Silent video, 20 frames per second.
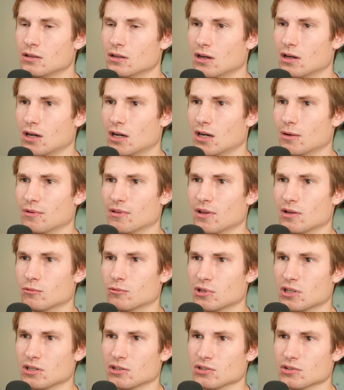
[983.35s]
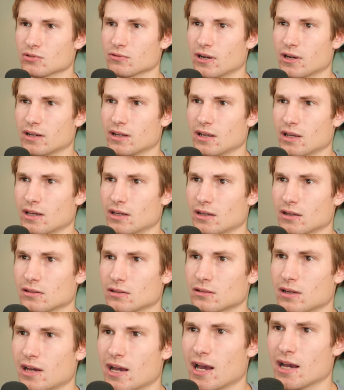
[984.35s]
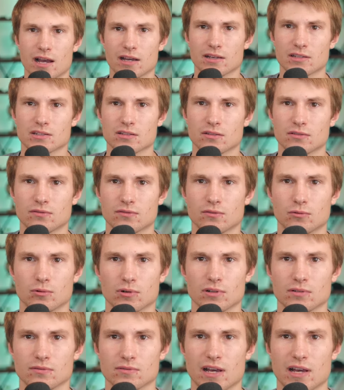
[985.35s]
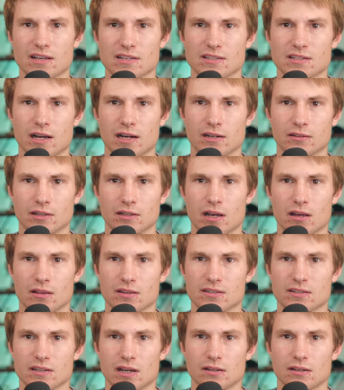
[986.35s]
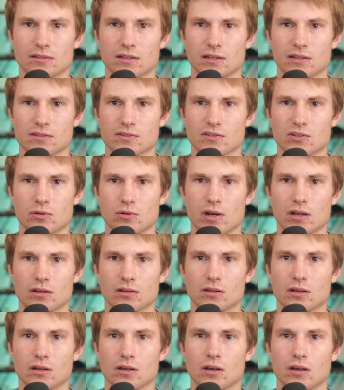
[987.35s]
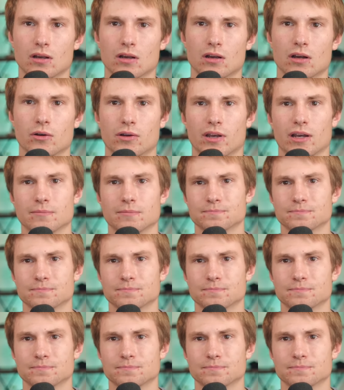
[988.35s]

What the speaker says: and then we can just write a X for that side length, the side length, so on. Okay.